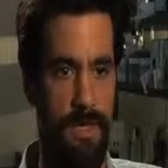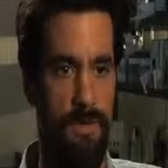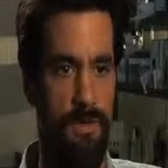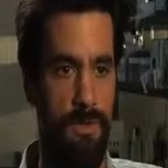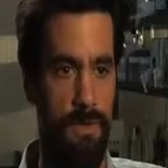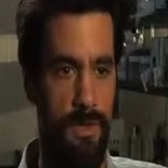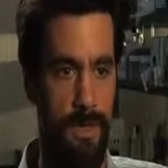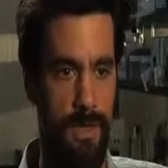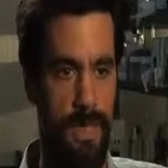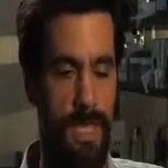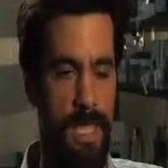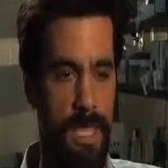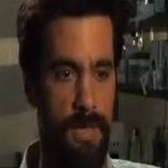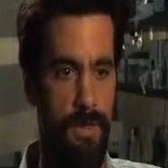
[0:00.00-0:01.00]
And the
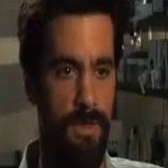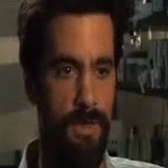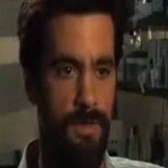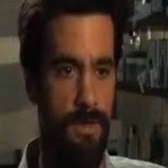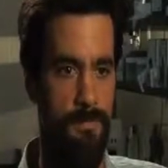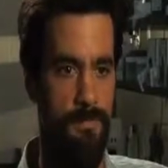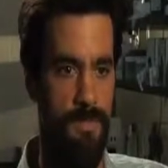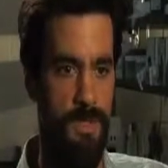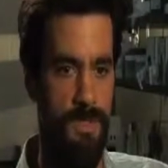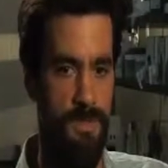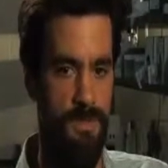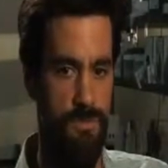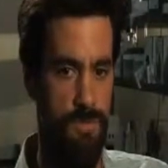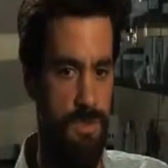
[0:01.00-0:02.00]
effects on
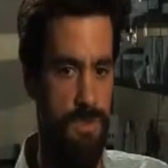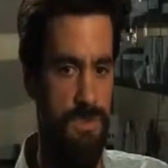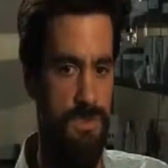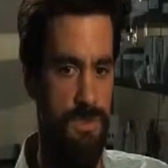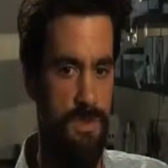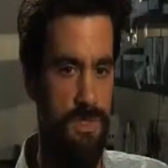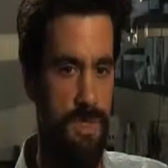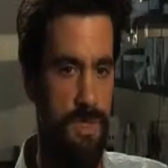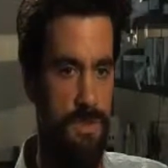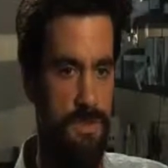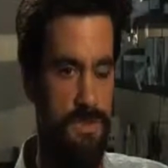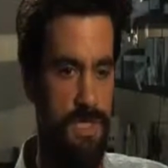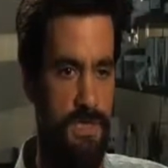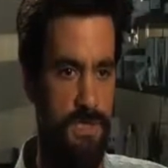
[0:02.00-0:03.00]
ecosystem health,
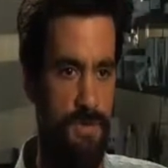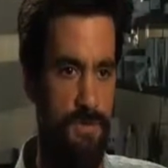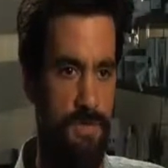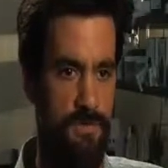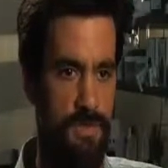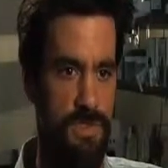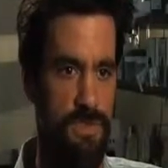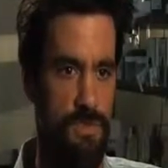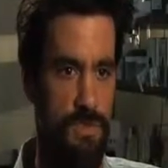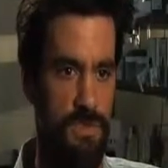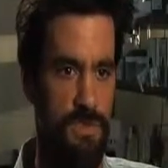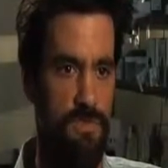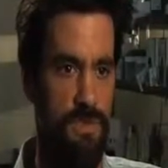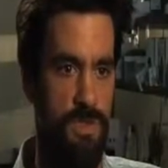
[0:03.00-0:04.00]
I don't think we've
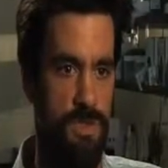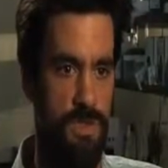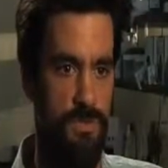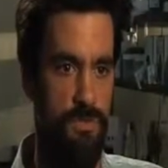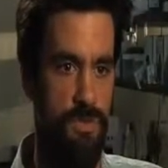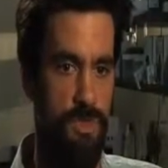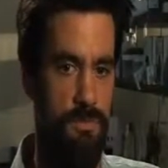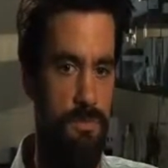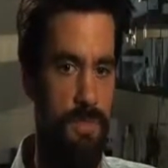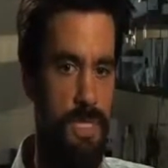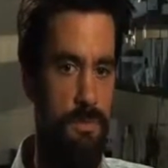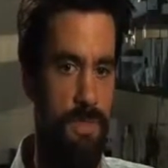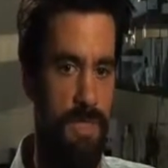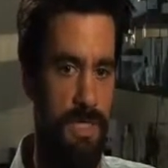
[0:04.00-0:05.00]
seen those yet.
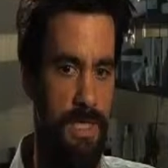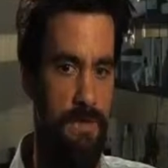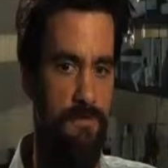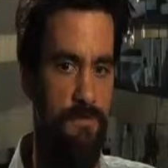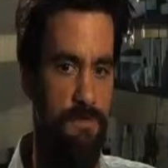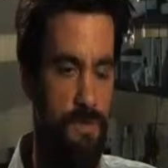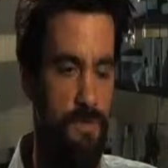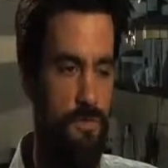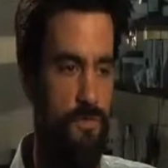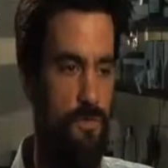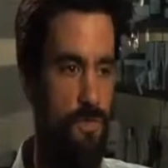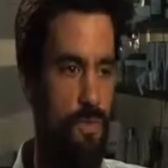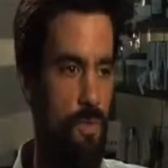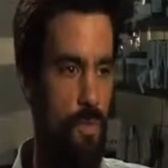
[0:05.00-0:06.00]
Those haven't emerged
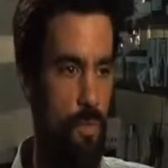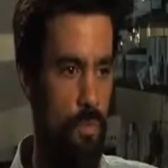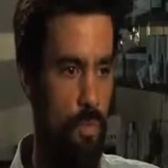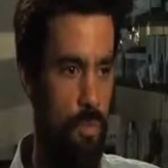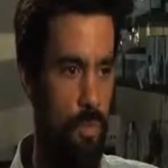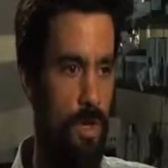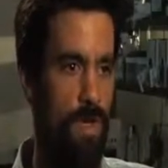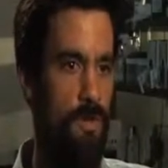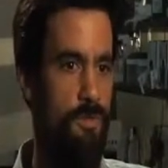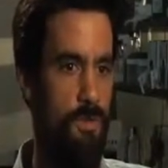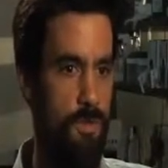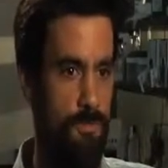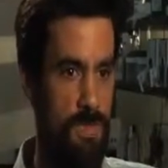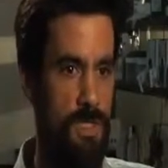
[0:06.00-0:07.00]
yet. So
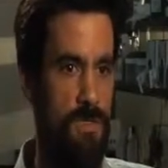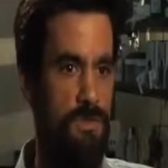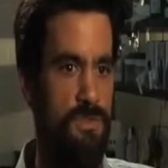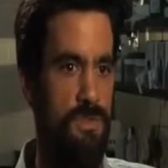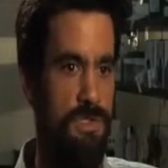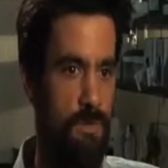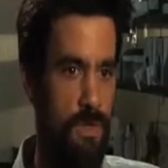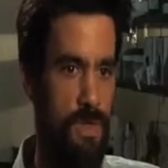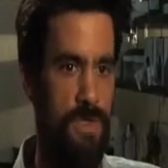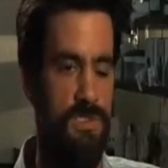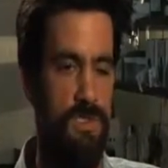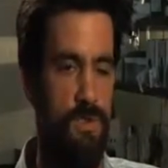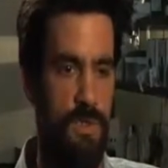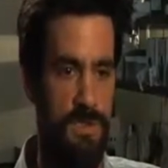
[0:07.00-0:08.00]
seeing dead birds and
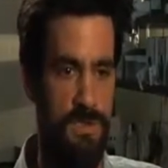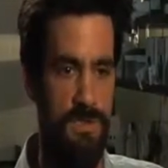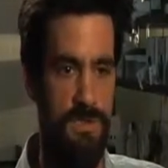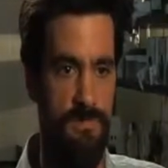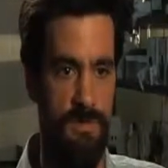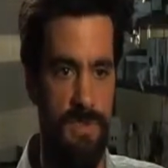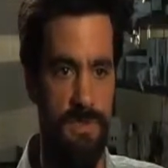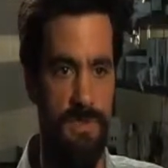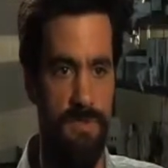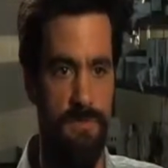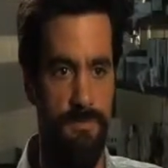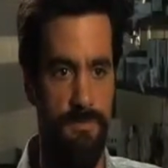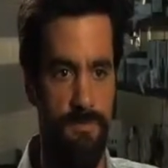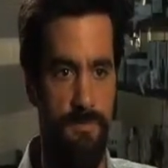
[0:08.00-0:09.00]
seeing
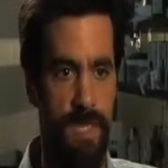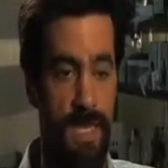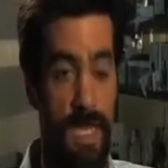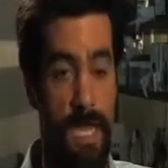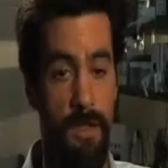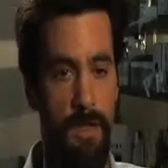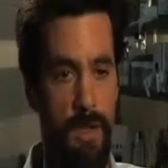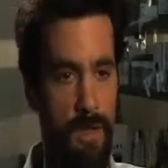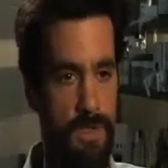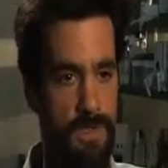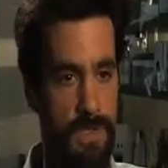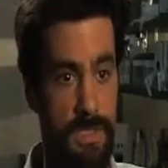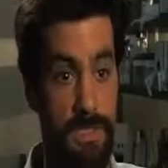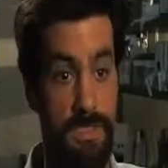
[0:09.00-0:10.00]
dead turtles
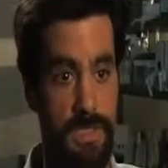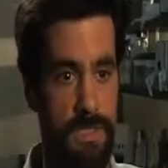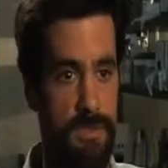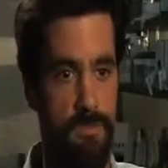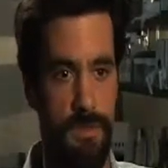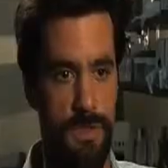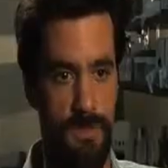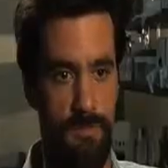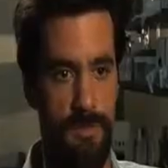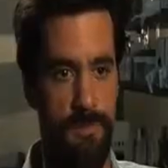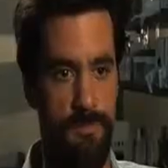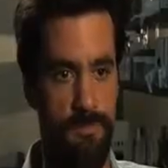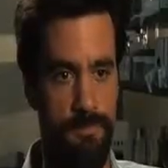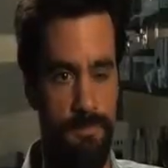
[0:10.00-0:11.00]
is heartbreaking,
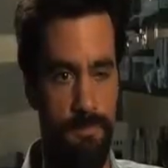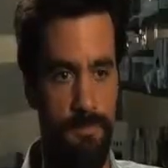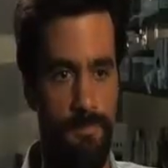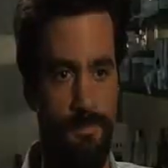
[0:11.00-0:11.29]
and